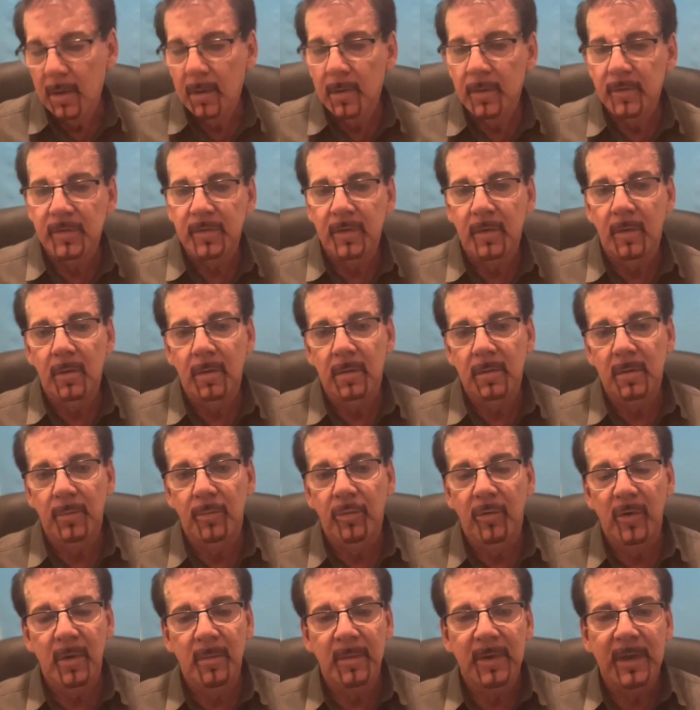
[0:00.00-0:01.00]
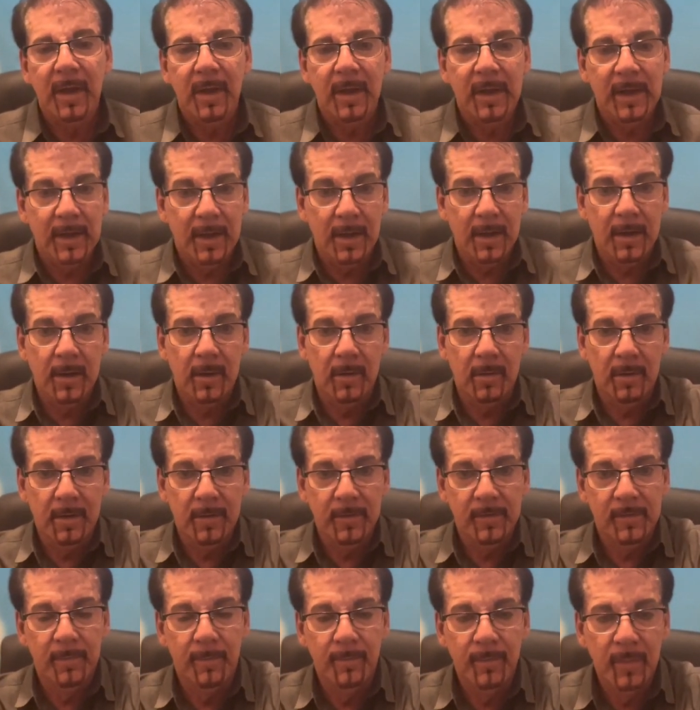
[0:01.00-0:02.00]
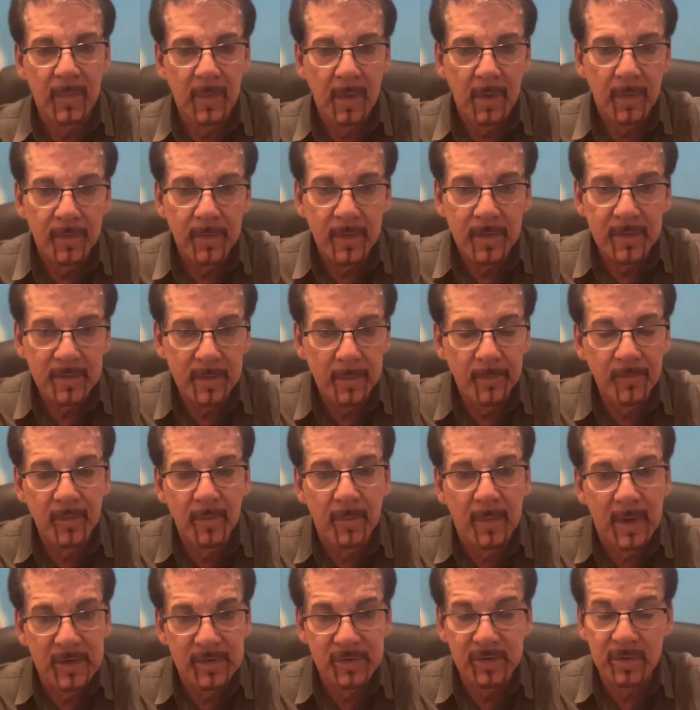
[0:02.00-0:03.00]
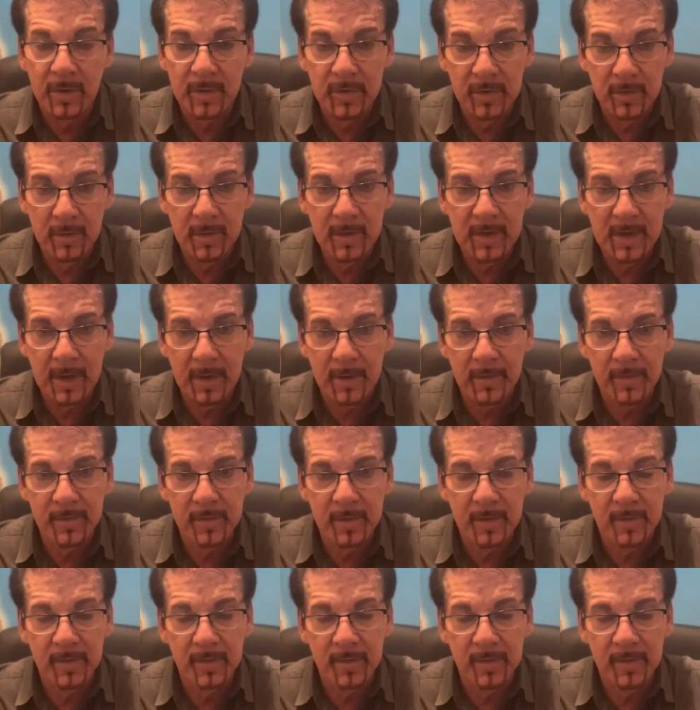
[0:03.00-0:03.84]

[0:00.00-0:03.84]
So the point I'm getting at here is this information on your test is